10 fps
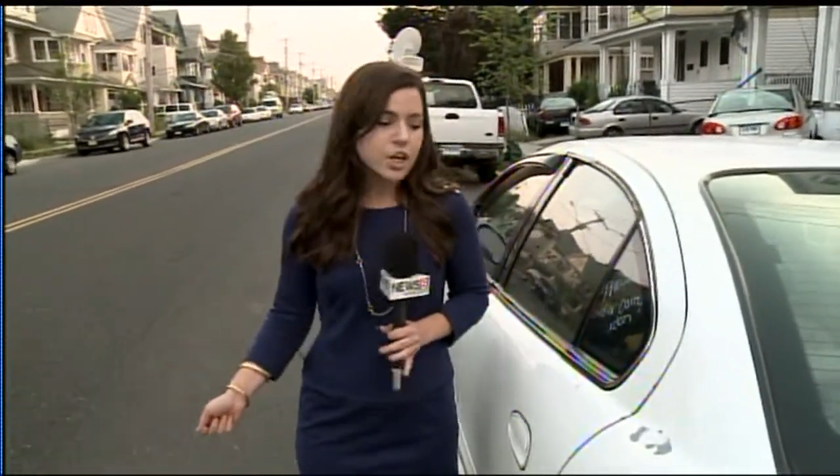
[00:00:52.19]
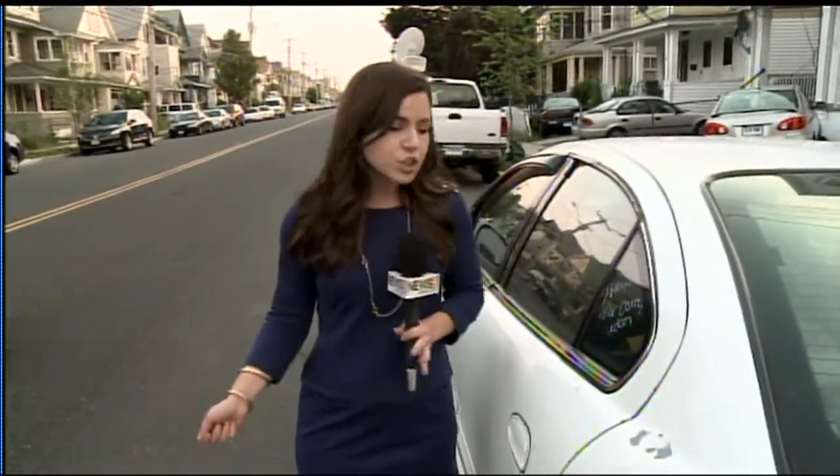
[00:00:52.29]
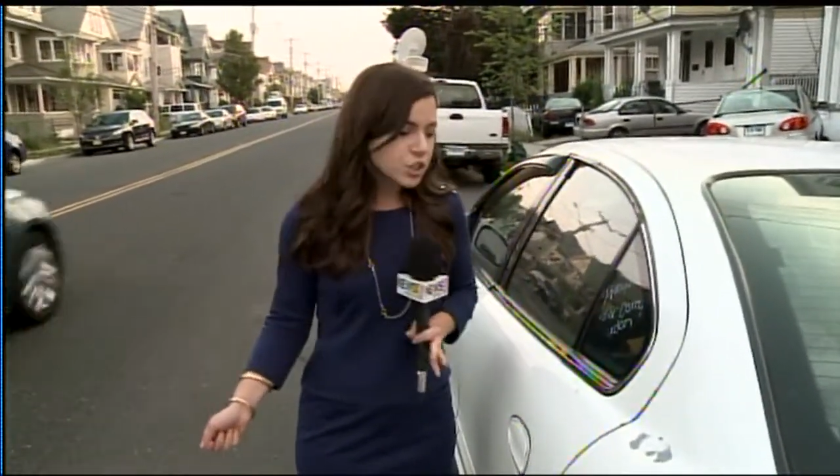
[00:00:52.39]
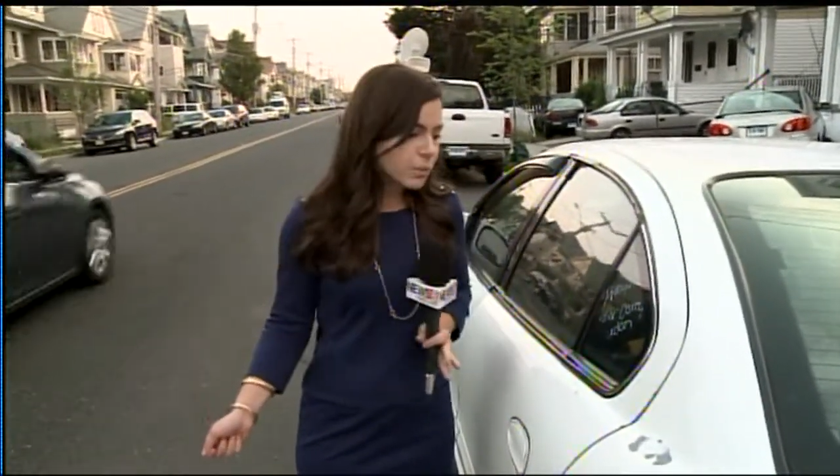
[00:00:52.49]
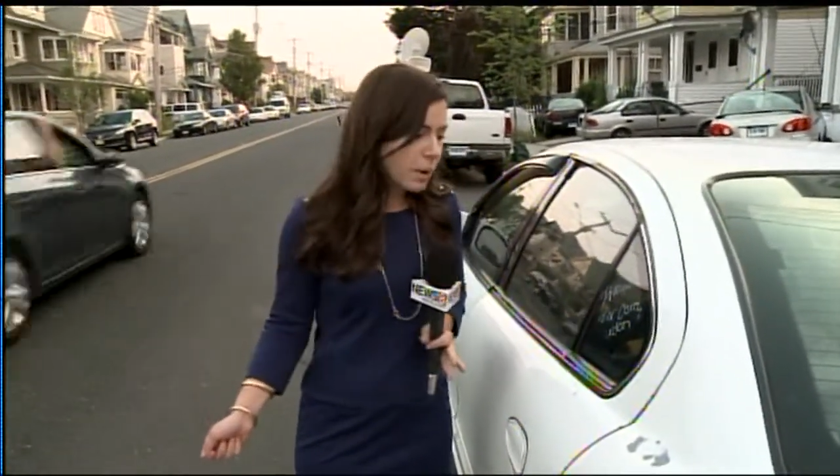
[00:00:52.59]

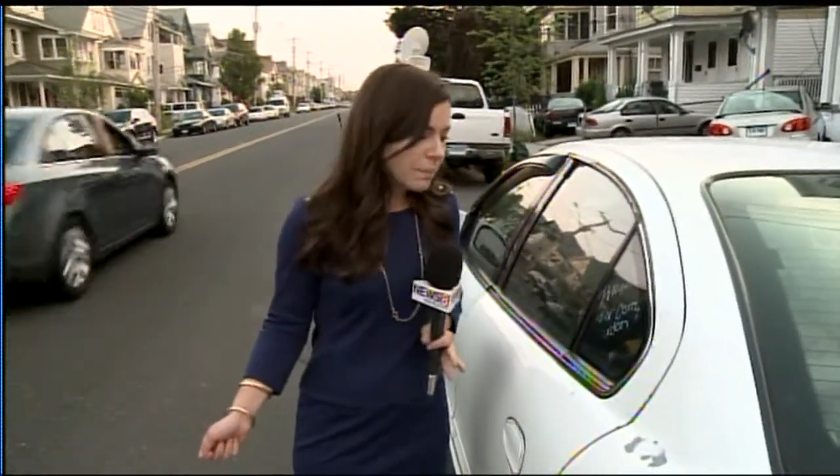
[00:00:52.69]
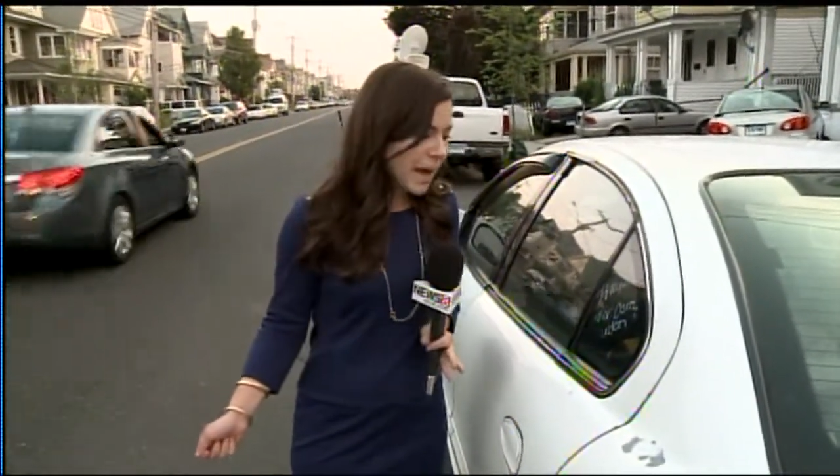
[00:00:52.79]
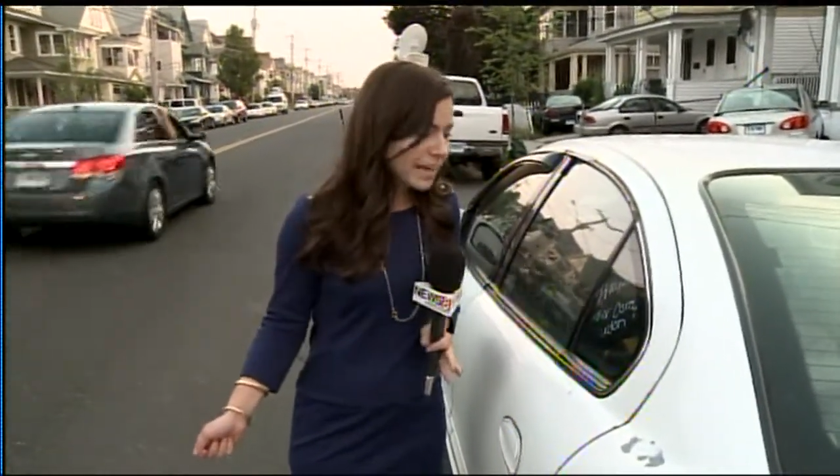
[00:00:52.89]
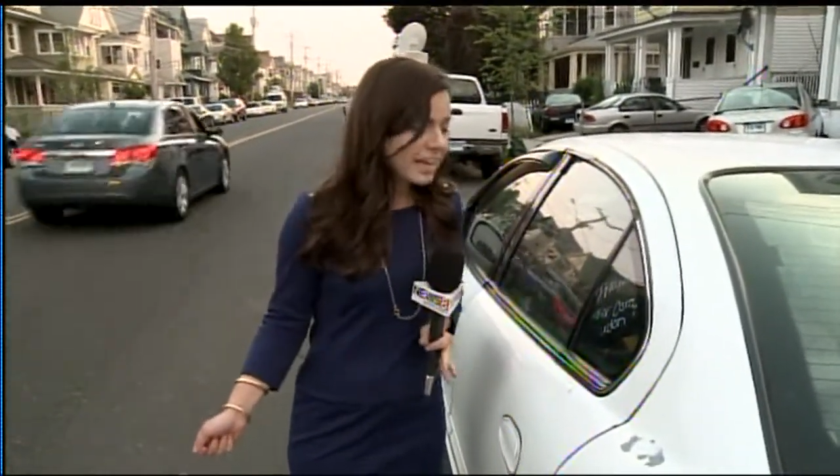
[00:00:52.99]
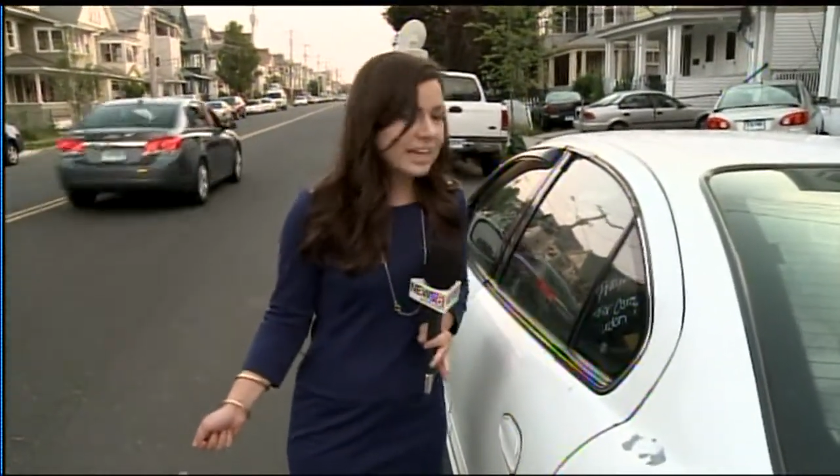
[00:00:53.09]
She went
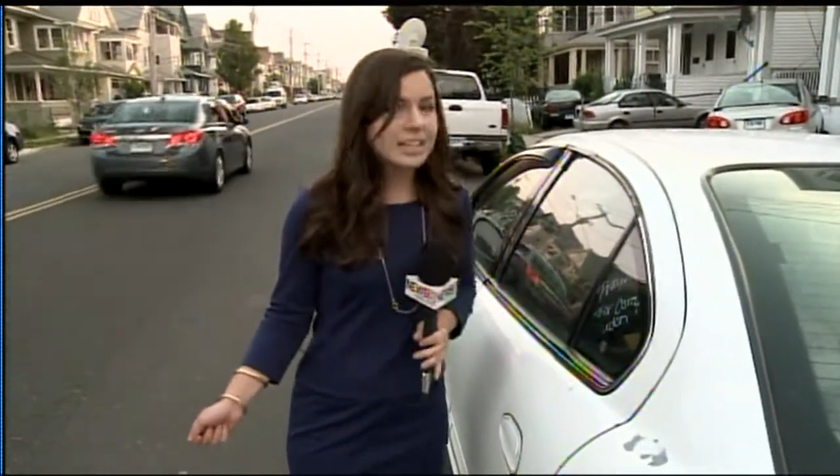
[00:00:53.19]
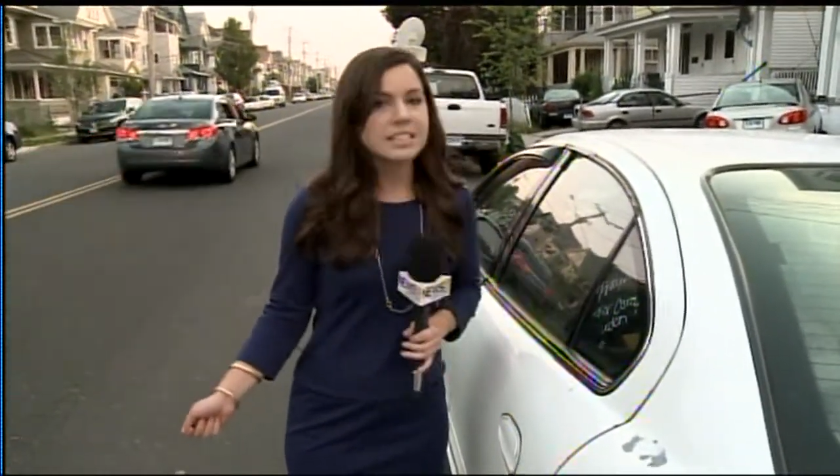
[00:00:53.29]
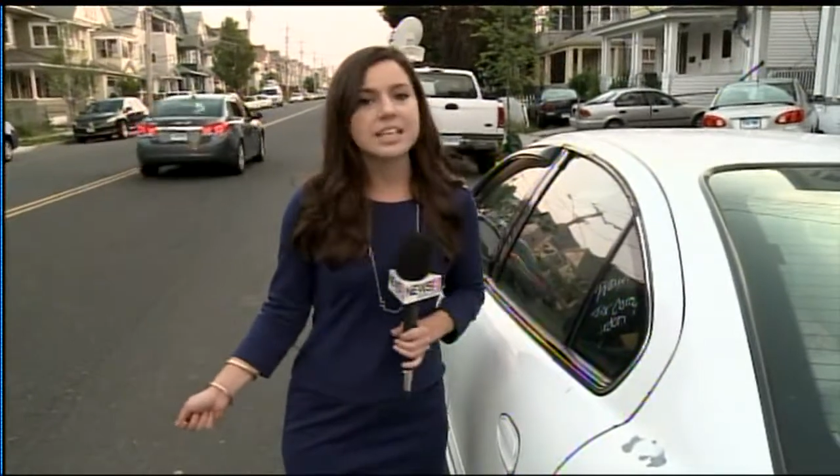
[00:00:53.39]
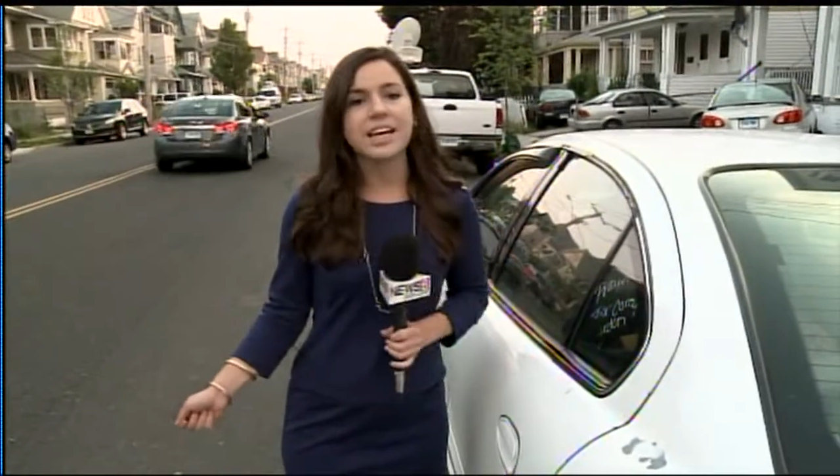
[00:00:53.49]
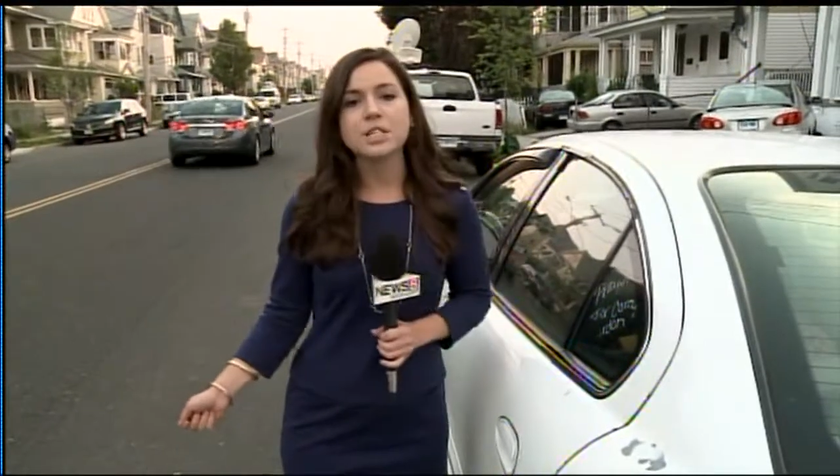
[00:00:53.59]
back in
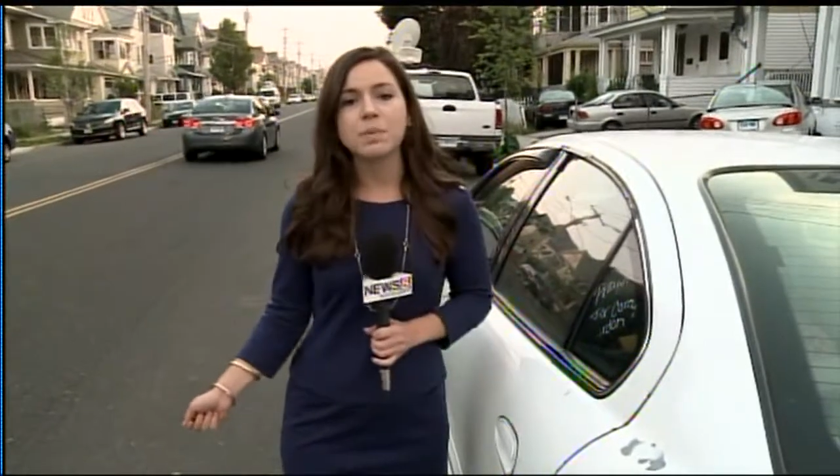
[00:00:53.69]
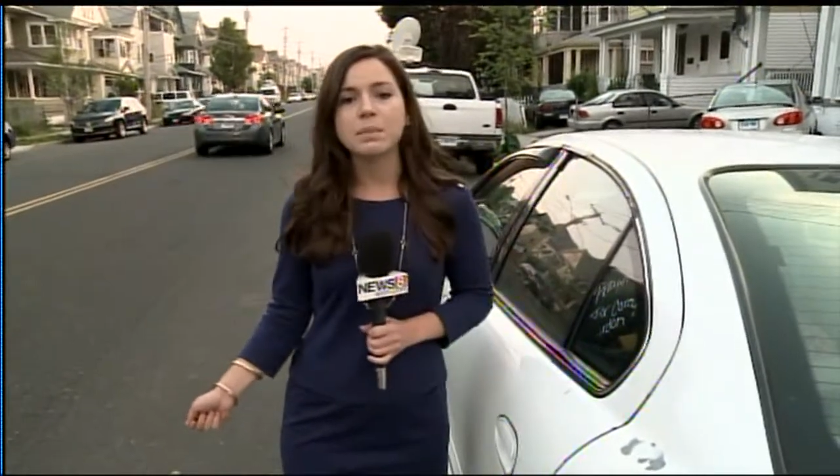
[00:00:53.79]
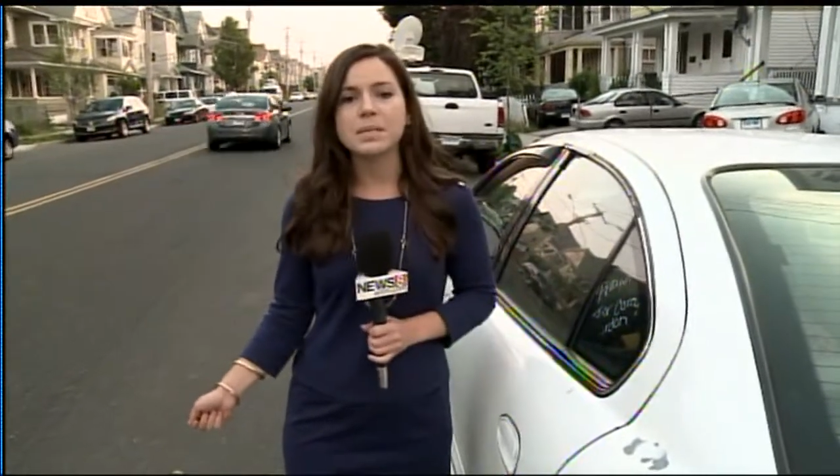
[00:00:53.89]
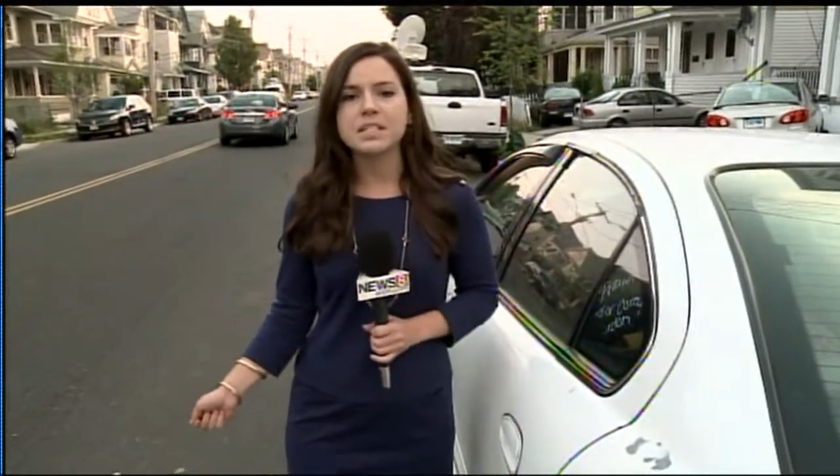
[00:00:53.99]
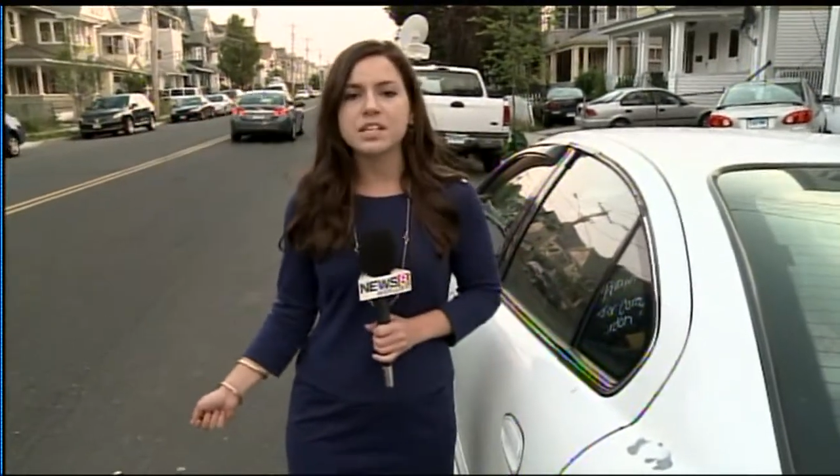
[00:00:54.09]
to get his
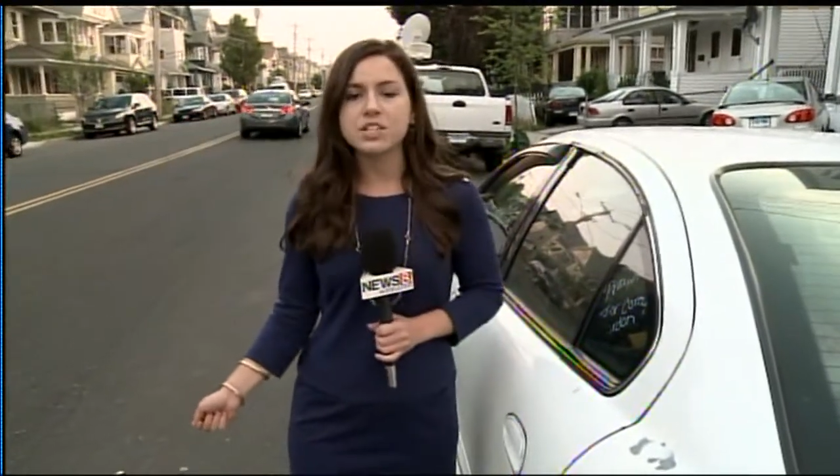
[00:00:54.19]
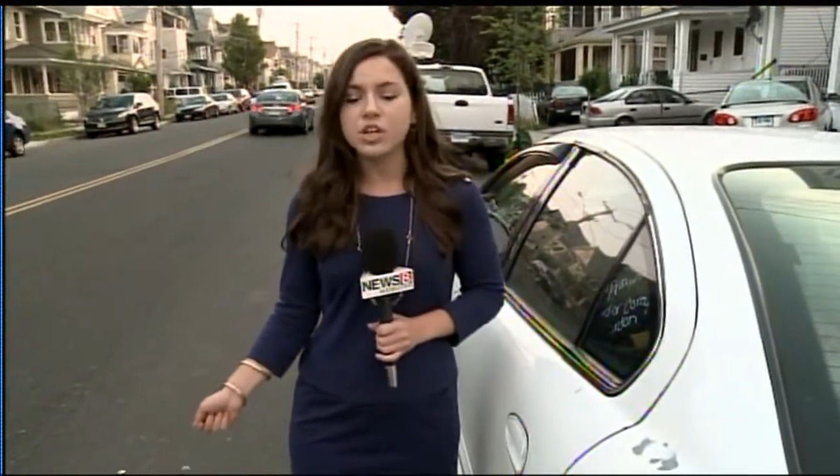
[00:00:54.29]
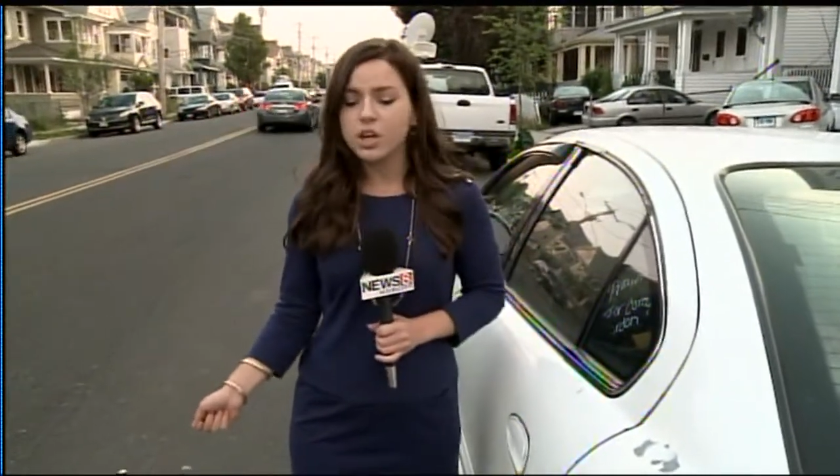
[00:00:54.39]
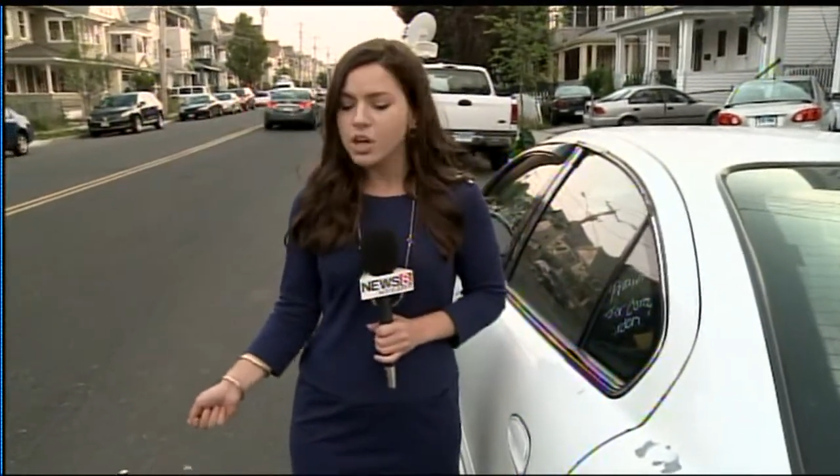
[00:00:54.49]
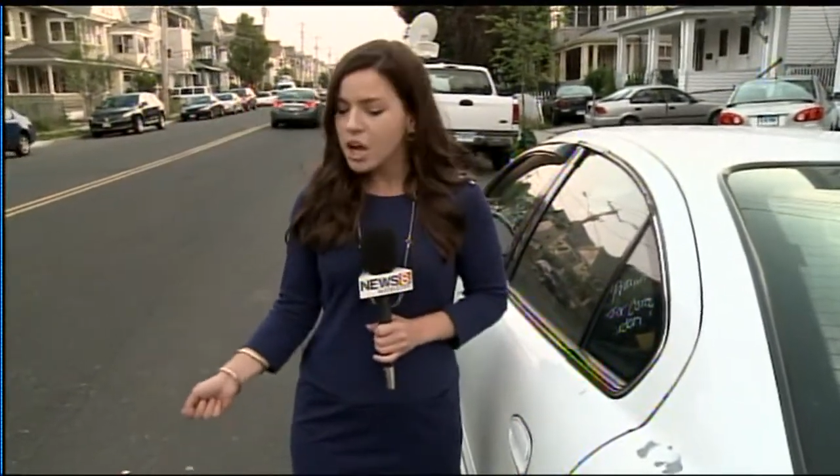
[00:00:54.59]
baby
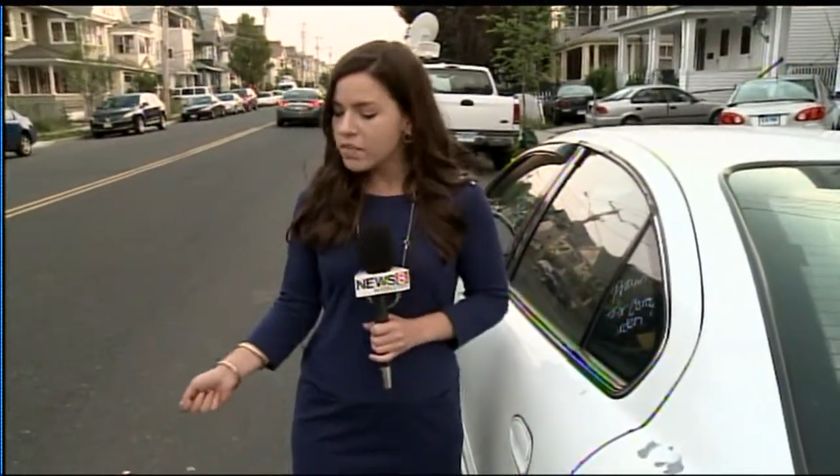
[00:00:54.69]
sister.